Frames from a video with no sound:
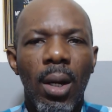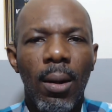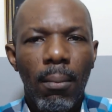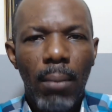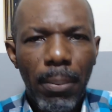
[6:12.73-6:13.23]

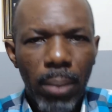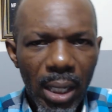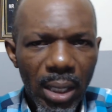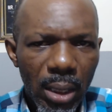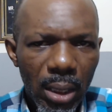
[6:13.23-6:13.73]
My
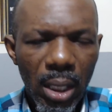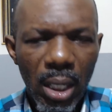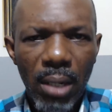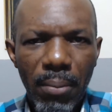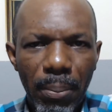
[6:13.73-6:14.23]

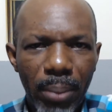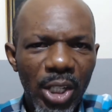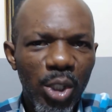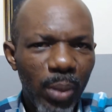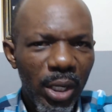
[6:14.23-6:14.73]

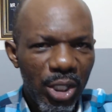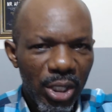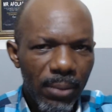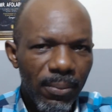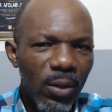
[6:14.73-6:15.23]
branch manager
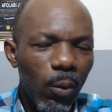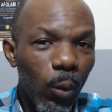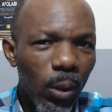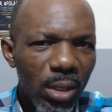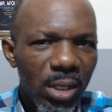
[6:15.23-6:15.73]

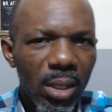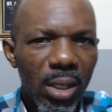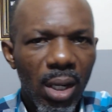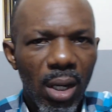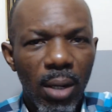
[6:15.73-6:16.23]
once
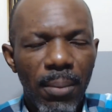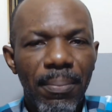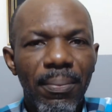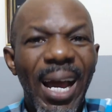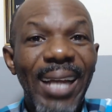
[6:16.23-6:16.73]

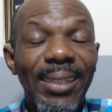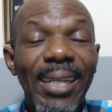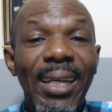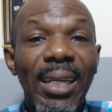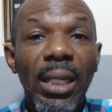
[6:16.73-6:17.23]

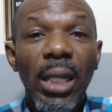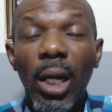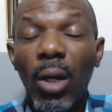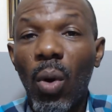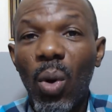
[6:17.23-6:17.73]
attended a
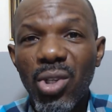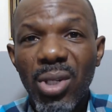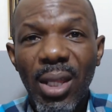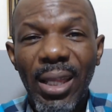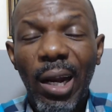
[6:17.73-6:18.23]
course
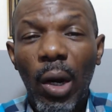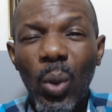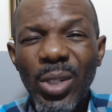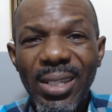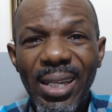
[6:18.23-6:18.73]
that
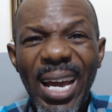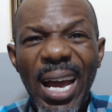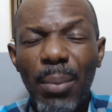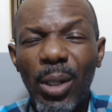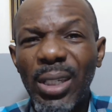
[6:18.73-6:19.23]
costed
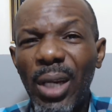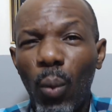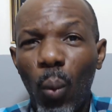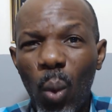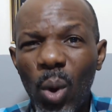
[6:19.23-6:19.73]
about
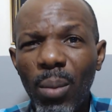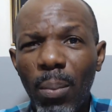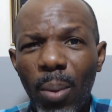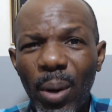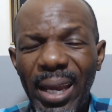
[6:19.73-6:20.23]

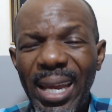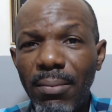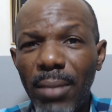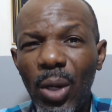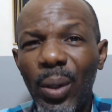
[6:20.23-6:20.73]
1.8
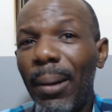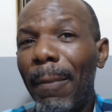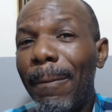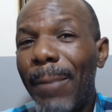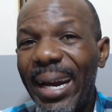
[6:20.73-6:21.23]
million
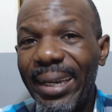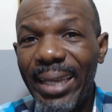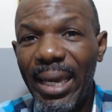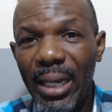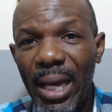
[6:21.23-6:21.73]
back
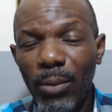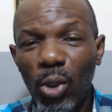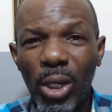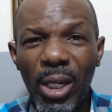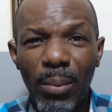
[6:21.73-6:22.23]
then. I'm
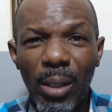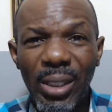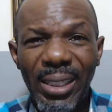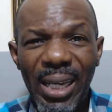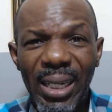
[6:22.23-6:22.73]
talking about
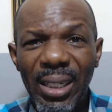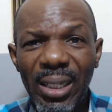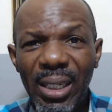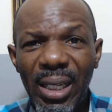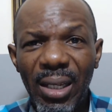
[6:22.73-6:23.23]
10,
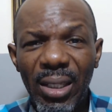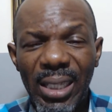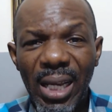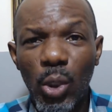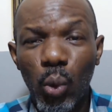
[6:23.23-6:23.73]

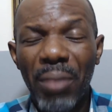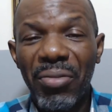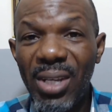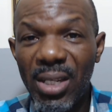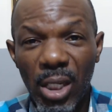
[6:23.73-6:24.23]
12
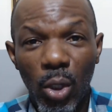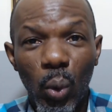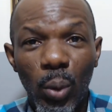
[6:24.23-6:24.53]
years ago.